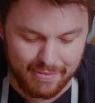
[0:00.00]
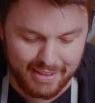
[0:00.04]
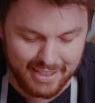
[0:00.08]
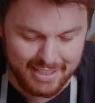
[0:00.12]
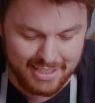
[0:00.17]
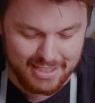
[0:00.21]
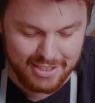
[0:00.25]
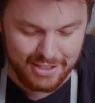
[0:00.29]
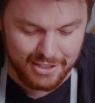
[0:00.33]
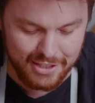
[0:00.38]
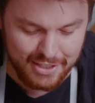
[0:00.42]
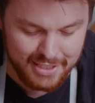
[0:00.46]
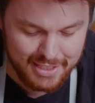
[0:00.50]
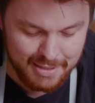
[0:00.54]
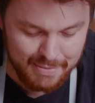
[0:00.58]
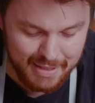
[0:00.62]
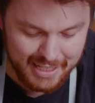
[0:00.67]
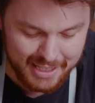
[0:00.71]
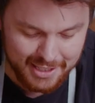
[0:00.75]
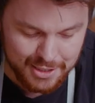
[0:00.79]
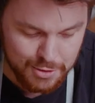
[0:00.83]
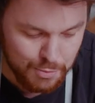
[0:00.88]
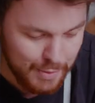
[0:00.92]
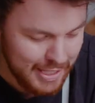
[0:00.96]
So to
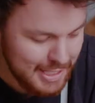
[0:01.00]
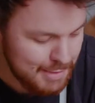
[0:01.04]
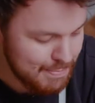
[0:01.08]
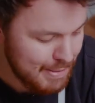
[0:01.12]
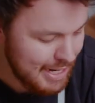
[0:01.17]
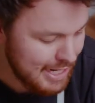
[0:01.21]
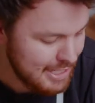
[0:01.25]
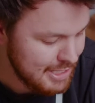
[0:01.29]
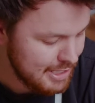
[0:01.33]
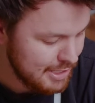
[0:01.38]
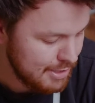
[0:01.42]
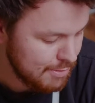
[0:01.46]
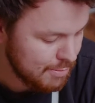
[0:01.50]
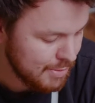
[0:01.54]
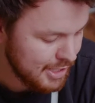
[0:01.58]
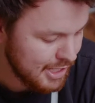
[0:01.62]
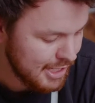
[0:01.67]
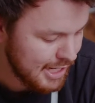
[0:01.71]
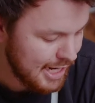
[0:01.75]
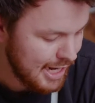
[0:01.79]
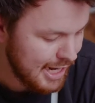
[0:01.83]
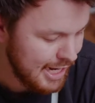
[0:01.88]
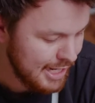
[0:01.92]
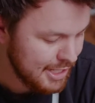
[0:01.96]
make this wet batter, we're
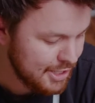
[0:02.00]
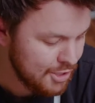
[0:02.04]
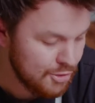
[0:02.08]
going to add